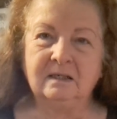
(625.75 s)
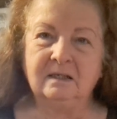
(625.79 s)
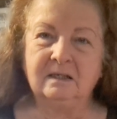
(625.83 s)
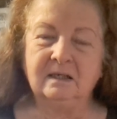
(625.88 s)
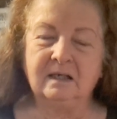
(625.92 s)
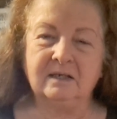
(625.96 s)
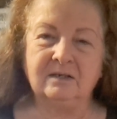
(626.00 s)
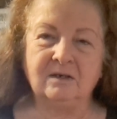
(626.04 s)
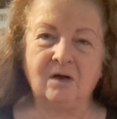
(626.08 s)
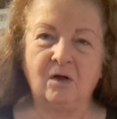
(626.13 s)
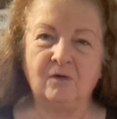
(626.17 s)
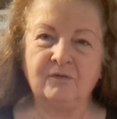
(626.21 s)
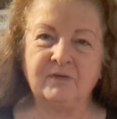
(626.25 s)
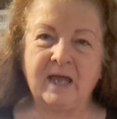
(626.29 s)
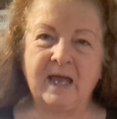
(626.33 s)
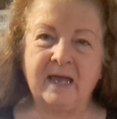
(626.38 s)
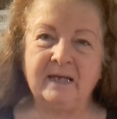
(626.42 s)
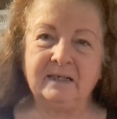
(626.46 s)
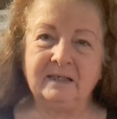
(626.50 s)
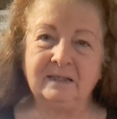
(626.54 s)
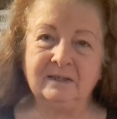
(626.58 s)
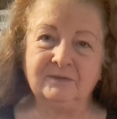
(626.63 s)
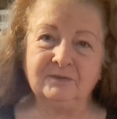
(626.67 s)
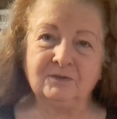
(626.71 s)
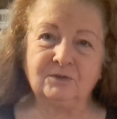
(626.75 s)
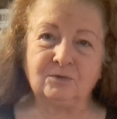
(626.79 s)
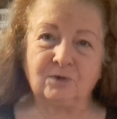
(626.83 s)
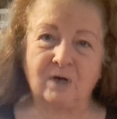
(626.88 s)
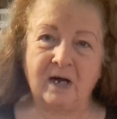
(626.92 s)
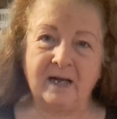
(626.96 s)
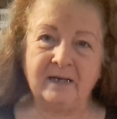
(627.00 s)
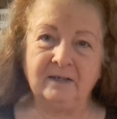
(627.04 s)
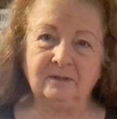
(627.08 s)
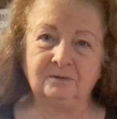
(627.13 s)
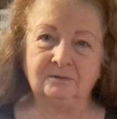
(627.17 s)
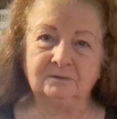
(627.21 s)
and all that in the
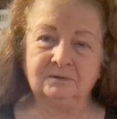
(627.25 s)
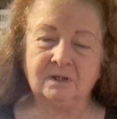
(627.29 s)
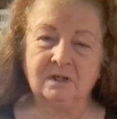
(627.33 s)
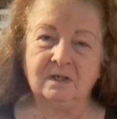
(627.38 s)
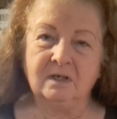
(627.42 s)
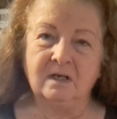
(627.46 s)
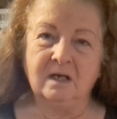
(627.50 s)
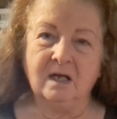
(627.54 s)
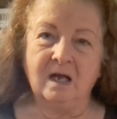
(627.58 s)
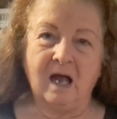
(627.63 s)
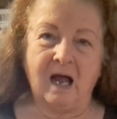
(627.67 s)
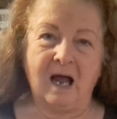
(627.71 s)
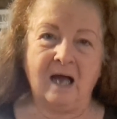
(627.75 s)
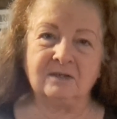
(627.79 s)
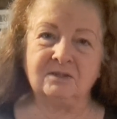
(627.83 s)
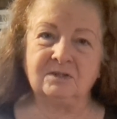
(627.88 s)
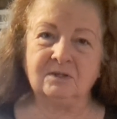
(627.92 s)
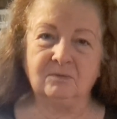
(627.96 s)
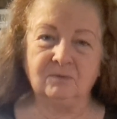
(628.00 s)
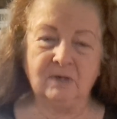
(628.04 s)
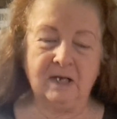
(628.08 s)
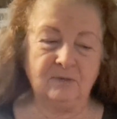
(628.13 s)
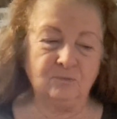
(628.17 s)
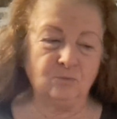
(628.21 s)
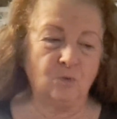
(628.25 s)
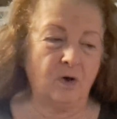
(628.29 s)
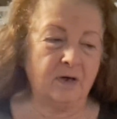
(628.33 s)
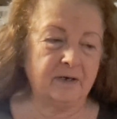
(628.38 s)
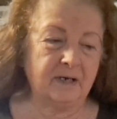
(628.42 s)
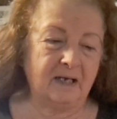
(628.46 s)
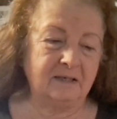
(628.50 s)
ground, what